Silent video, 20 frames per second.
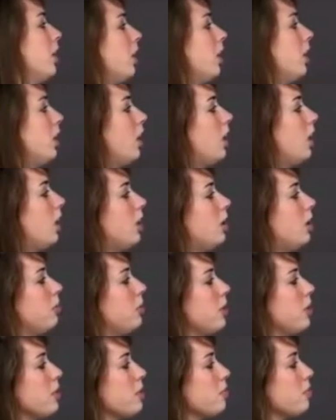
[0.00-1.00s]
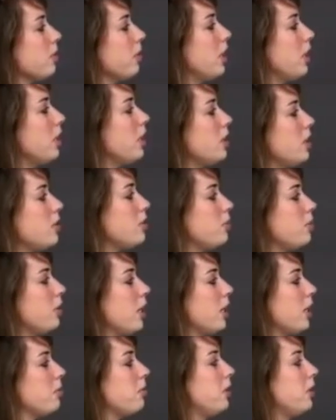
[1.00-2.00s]
um, it's related to
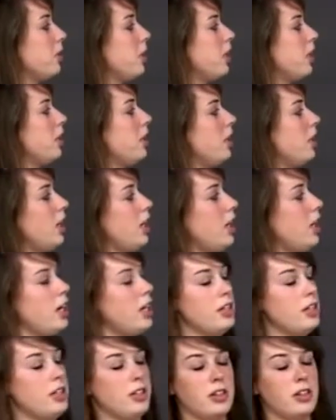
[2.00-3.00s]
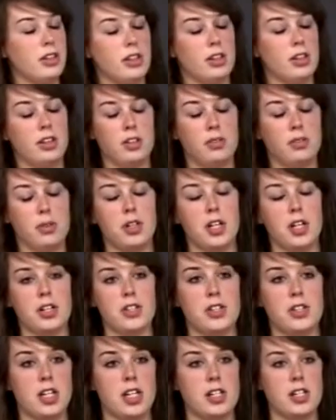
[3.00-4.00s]
black walnut and the root
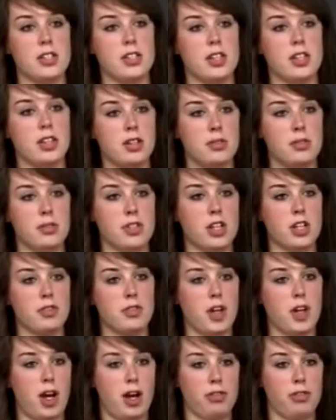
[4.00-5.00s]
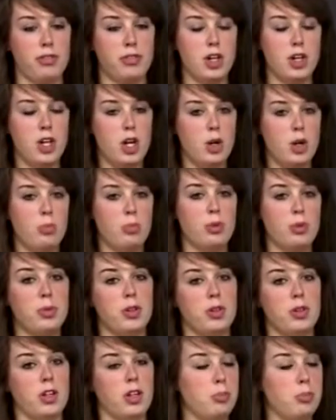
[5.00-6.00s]
exudates that those give off
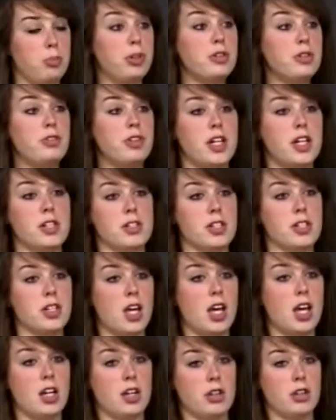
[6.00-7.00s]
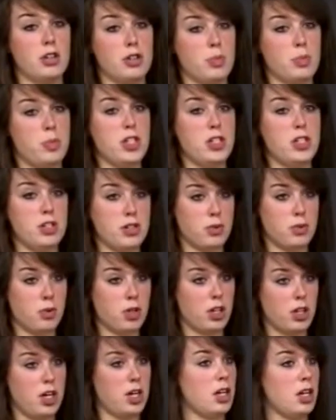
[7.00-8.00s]
promote or prevent any other species
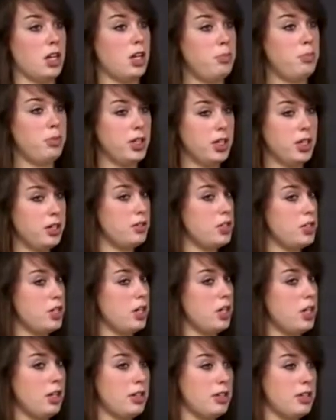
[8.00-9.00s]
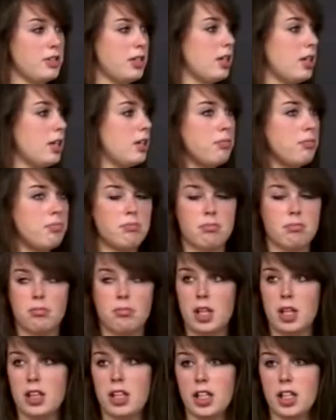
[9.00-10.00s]
within a big huge area. It's like
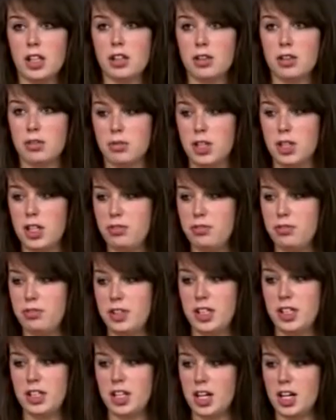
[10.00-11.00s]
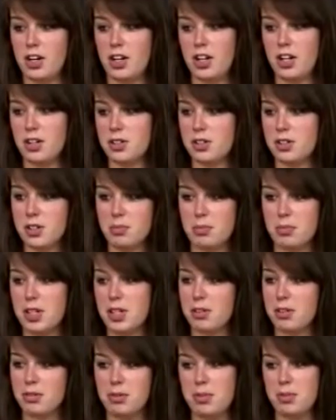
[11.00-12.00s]
I think, three feet area or
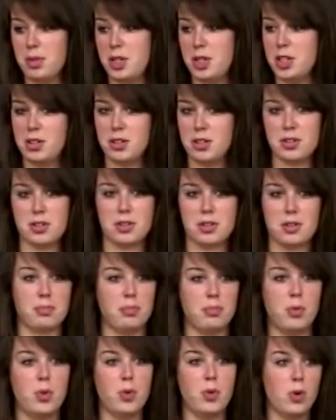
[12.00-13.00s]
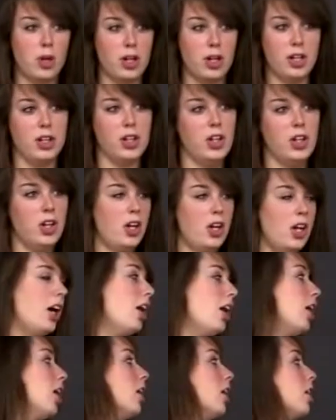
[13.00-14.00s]
something, three meters or more
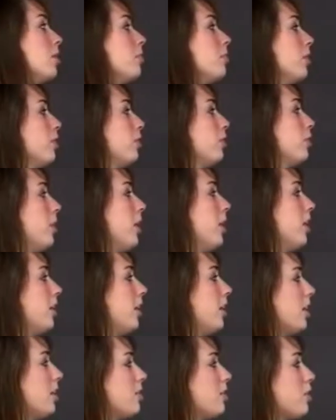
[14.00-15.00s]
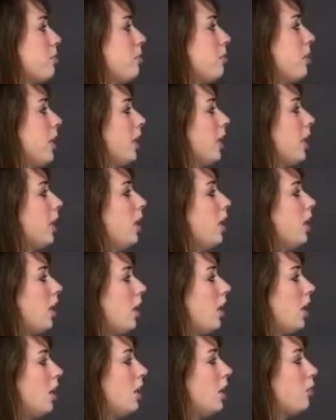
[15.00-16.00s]
um, from anything else germinating.
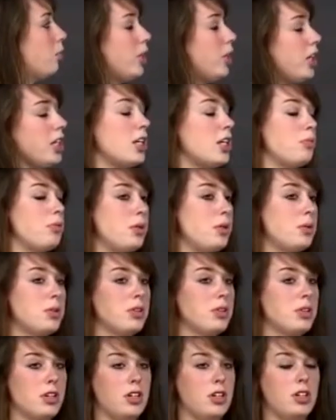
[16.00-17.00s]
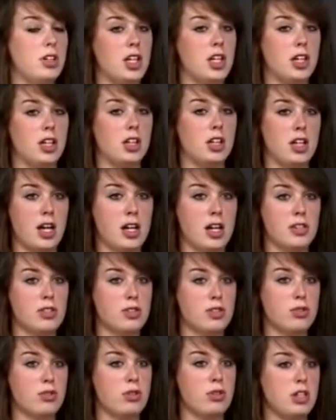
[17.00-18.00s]
And a we that we will learn in
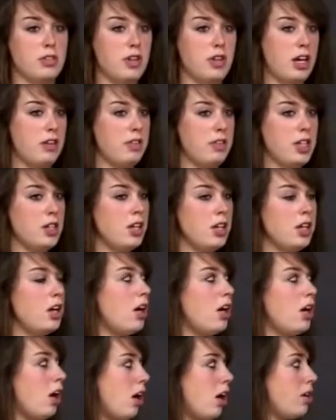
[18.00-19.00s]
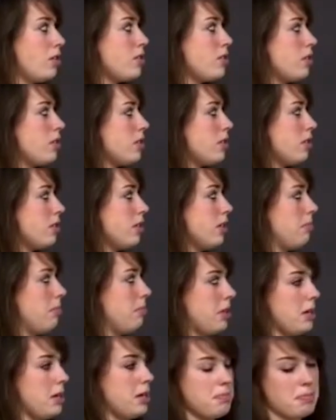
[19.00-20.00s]
class, Tree of Heaven, also does the same
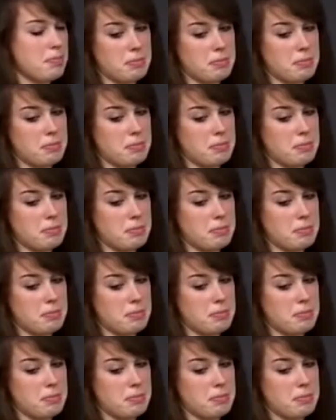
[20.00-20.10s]
thing.